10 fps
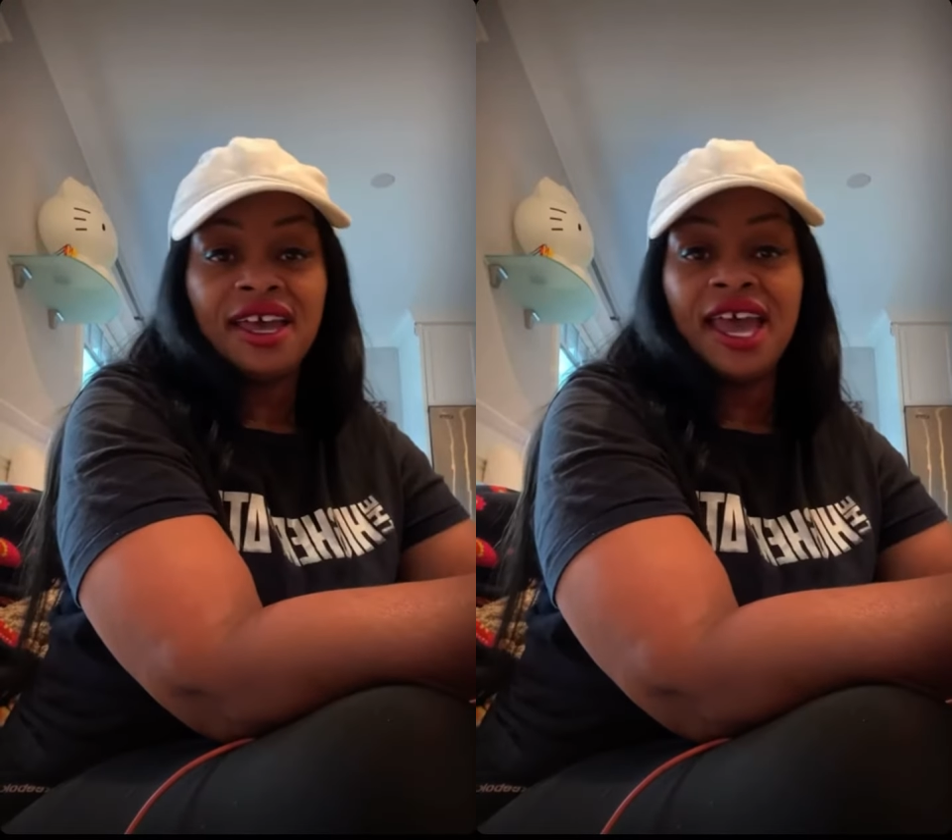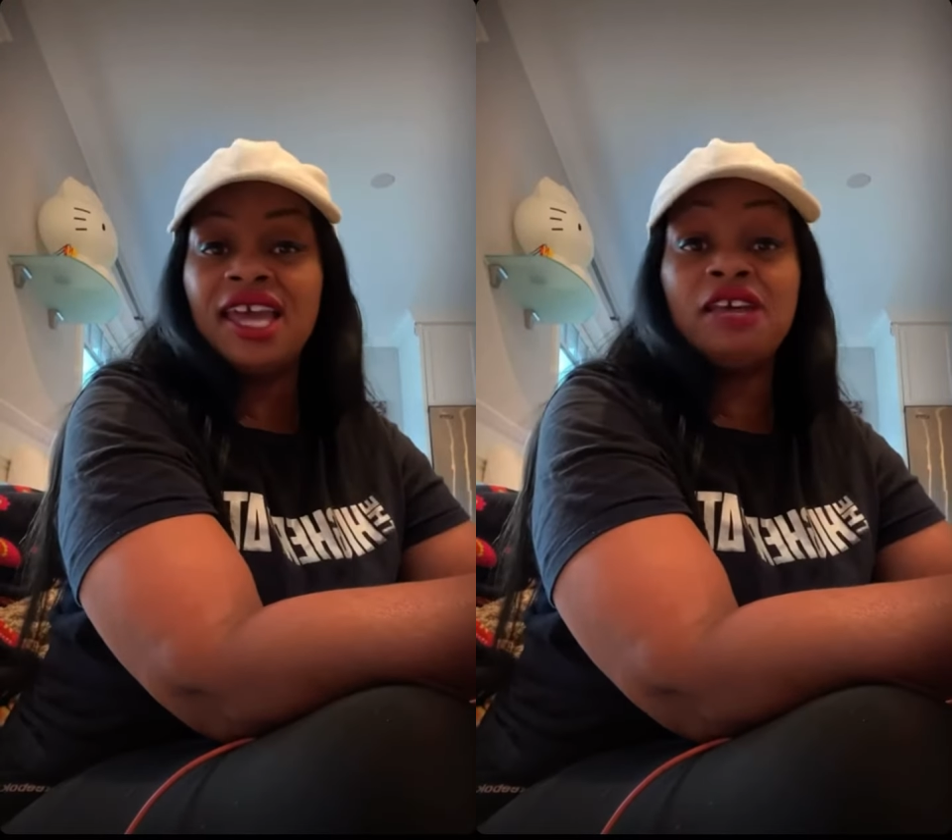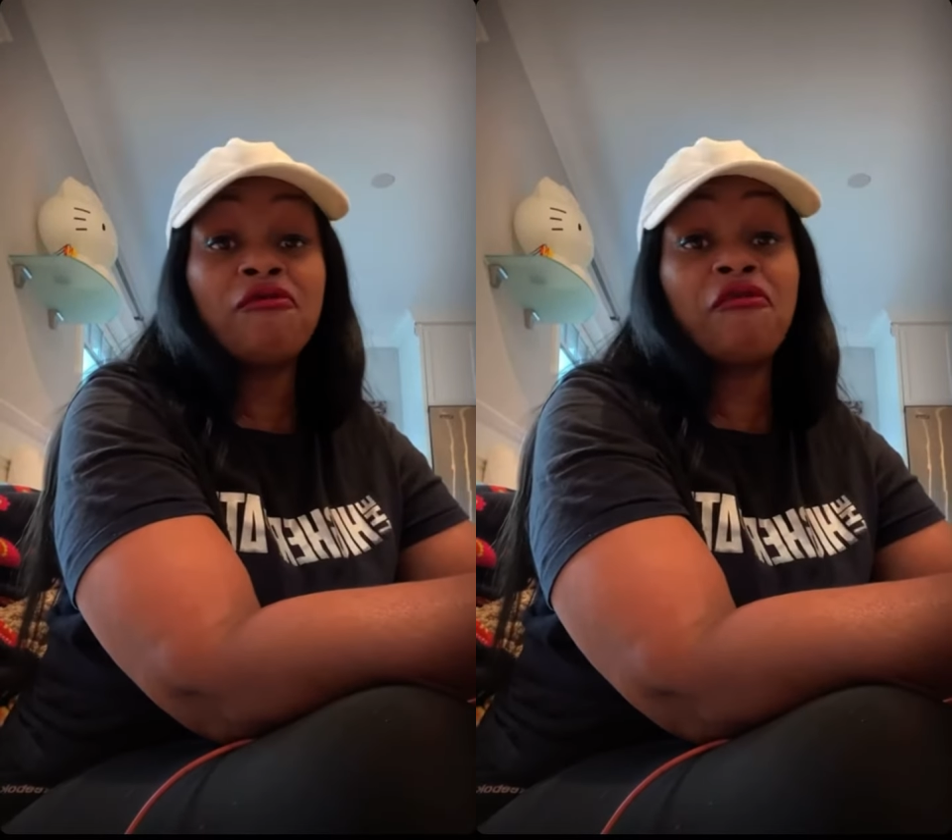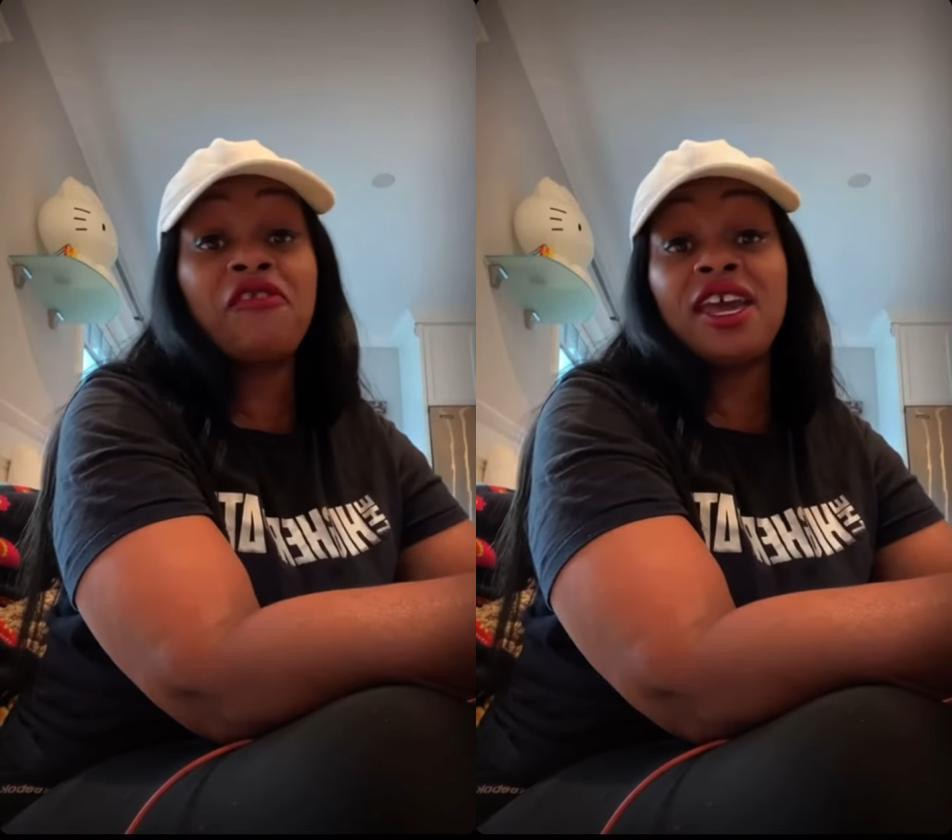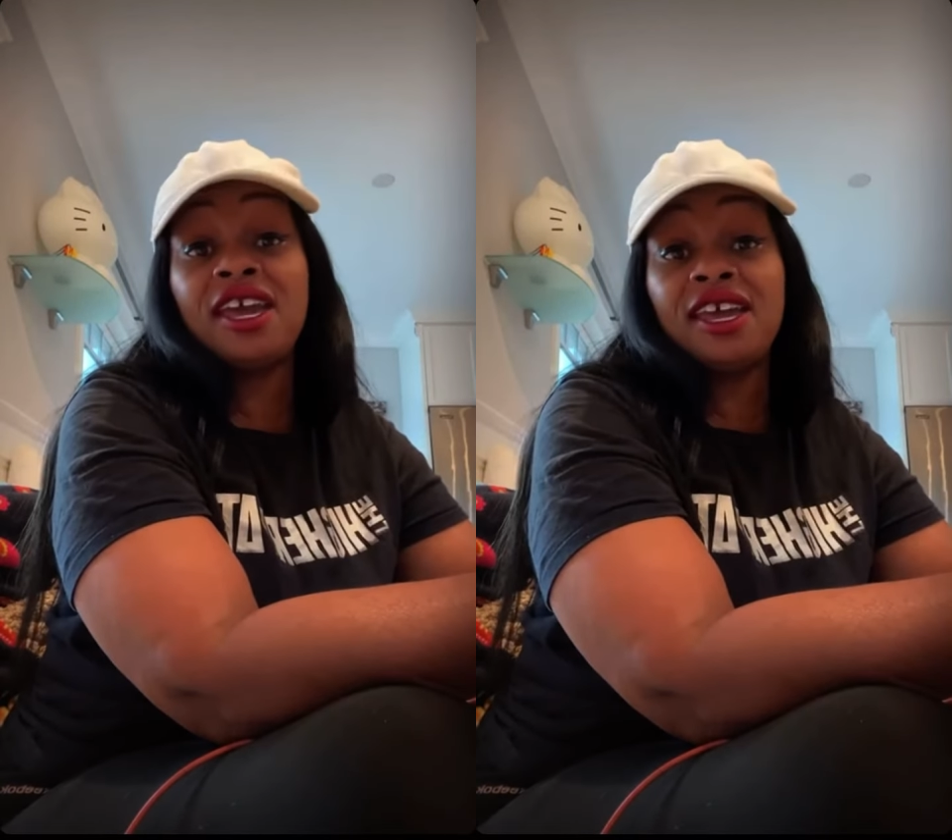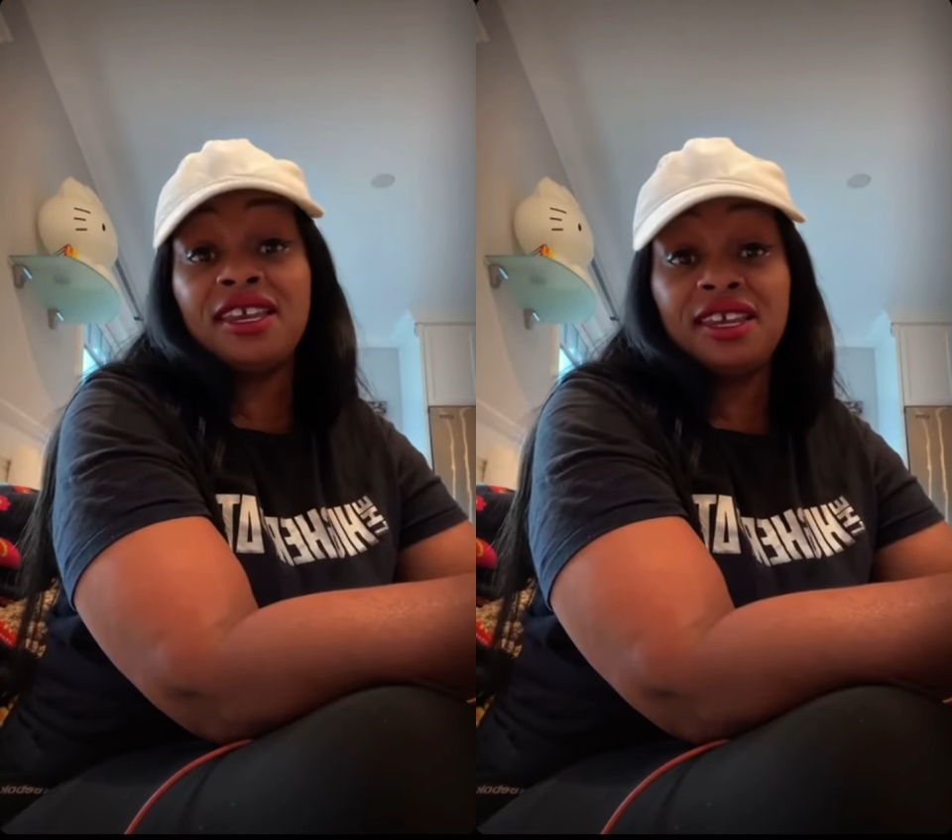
ain't even fed